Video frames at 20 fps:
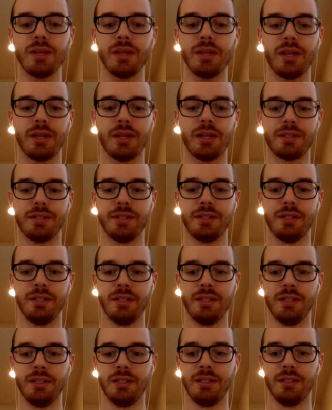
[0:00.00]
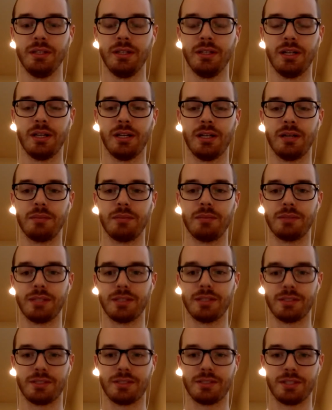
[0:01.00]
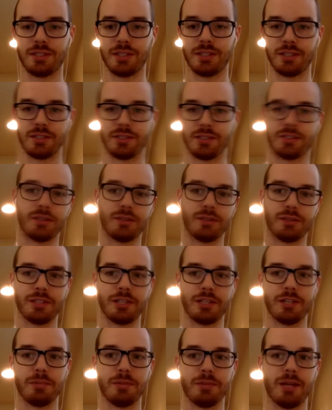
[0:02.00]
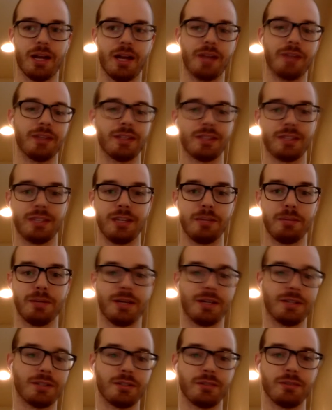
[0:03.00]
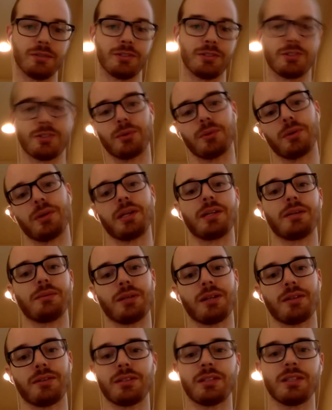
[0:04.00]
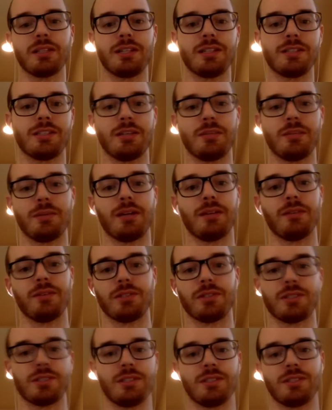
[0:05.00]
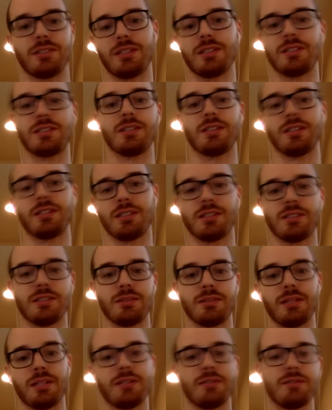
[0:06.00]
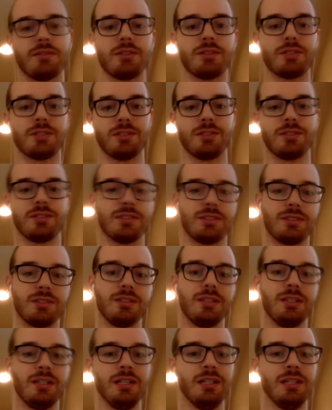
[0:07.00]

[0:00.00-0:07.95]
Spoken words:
it does a server-side apply, and like the API server is storing in whatever the latest API version is, and it just like does the right conversions and